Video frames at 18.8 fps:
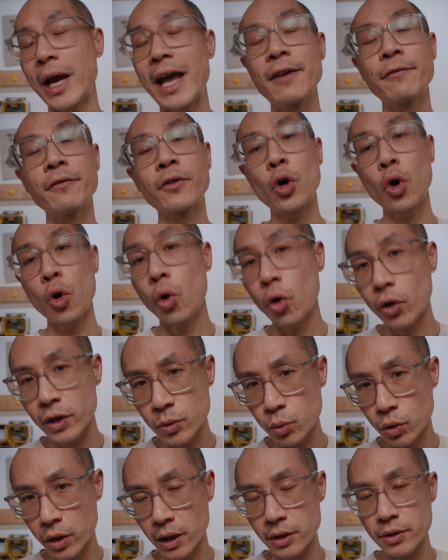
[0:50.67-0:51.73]
And of course,
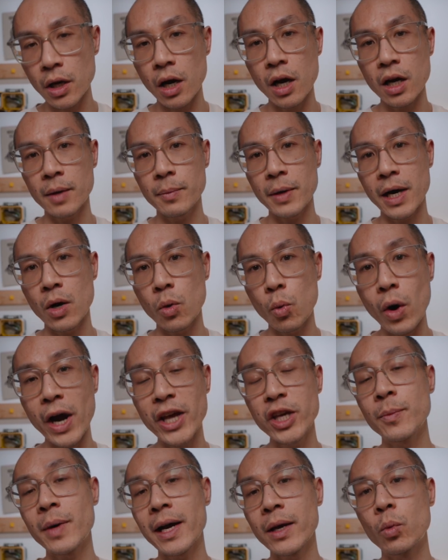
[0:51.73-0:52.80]
we're gonna talk about why
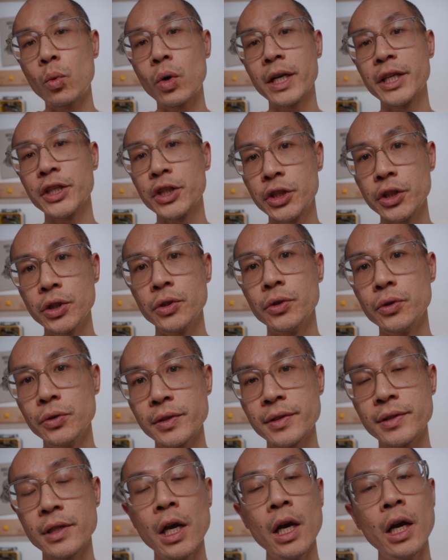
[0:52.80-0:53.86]
you might wanna
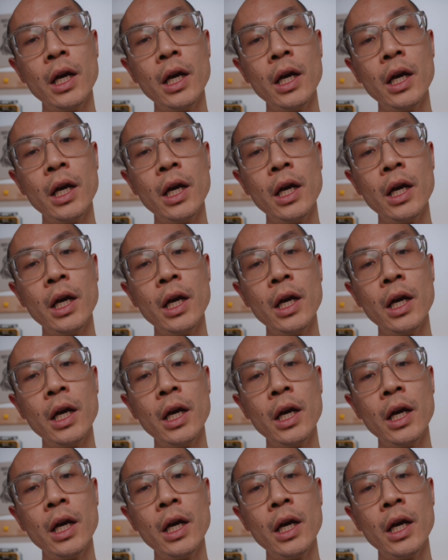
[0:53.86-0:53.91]
use